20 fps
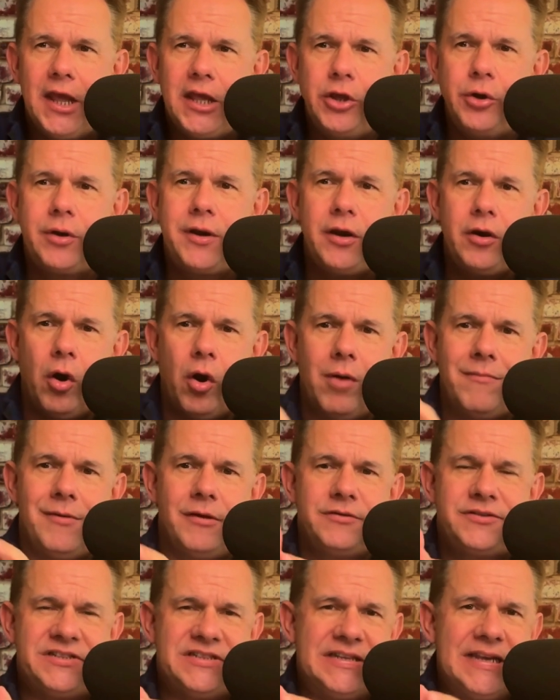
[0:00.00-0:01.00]
you could
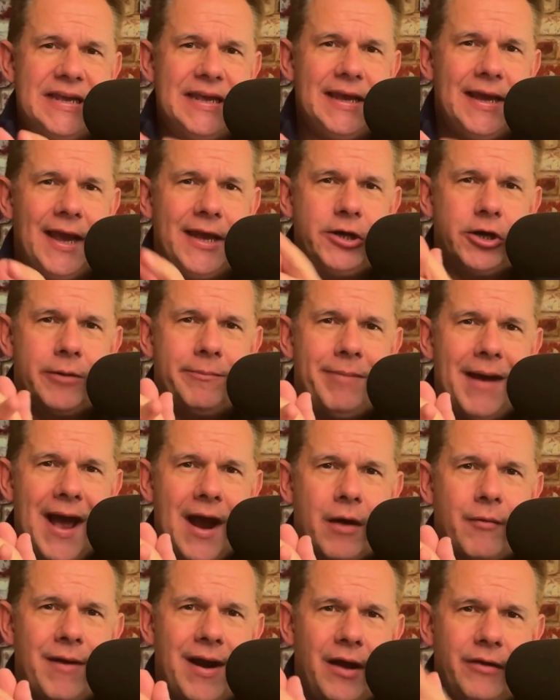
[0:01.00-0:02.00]
almost see in your
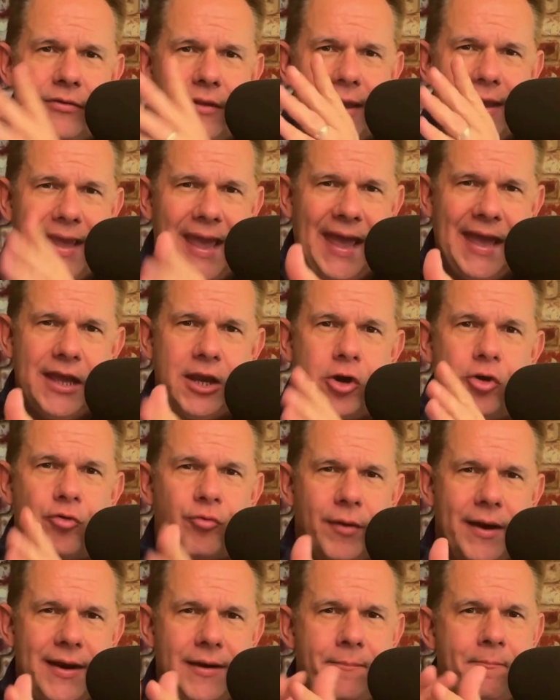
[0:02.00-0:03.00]
background like a
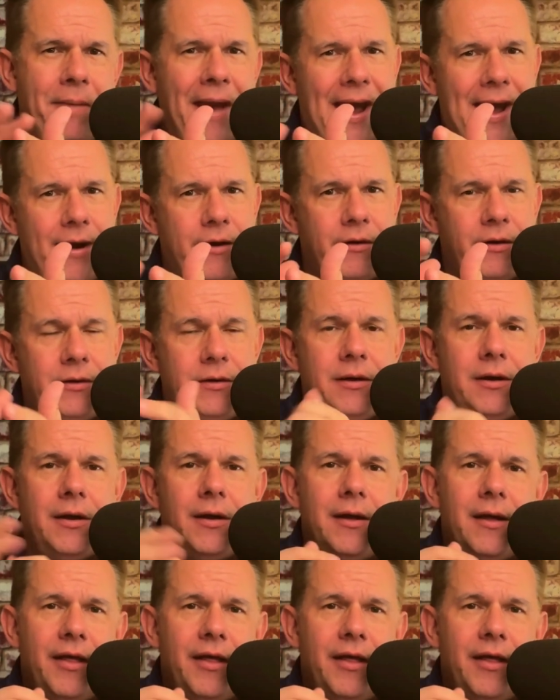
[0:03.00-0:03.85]
grid pattern